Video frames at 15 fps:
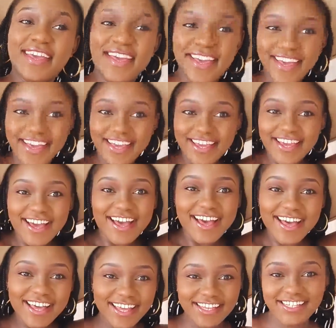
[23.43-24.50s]
Hey
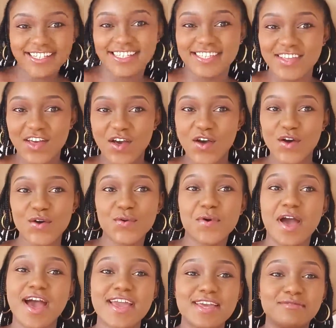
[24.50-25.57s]
guys, so
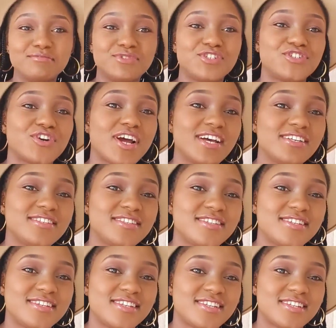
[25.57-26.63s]
I am
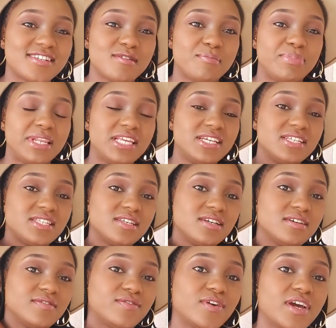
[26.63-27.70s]
dressed. Please
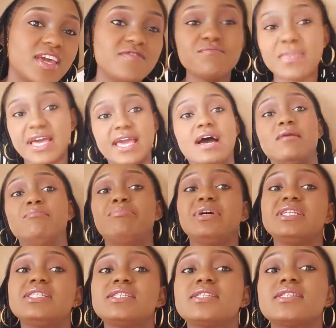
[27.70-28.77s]
forgive my
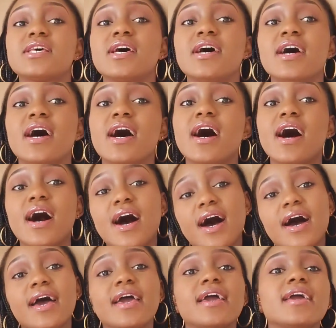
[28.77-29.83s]
armpits.
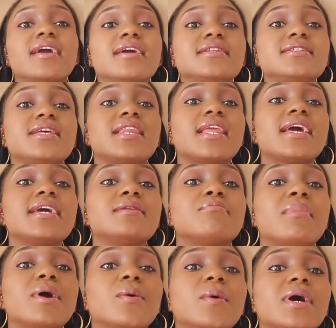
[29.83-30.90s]
I delayed
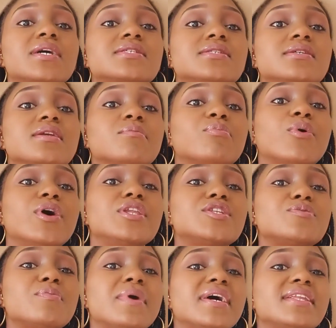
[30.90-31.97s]
my waxing
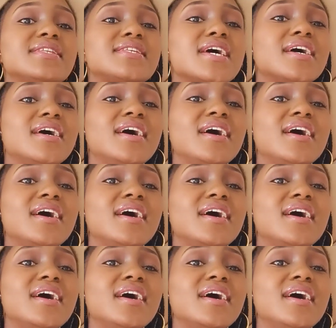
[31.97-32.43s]
appointment.